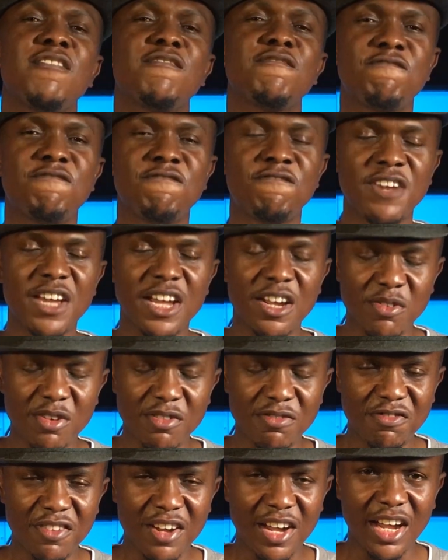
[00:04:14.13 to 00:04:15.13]

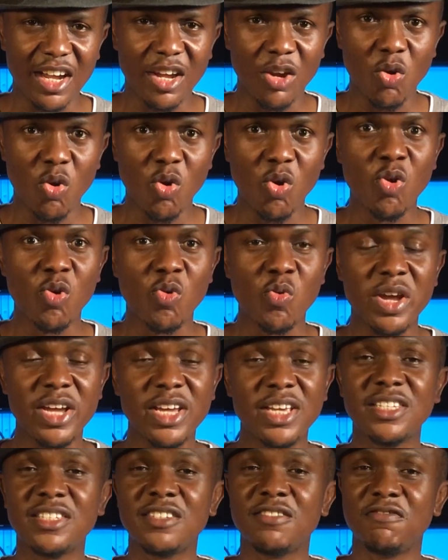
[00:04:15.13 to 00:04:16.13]
verify,
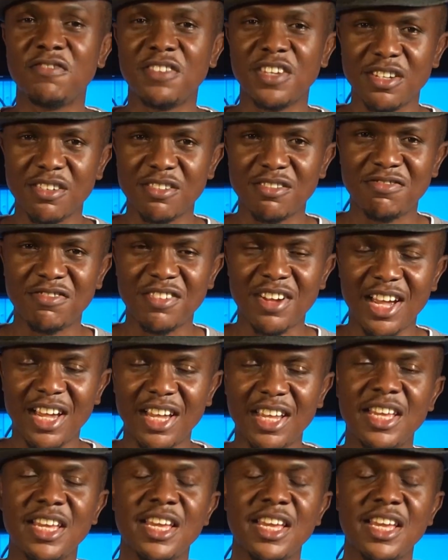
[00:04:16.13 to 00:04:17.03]
always verify.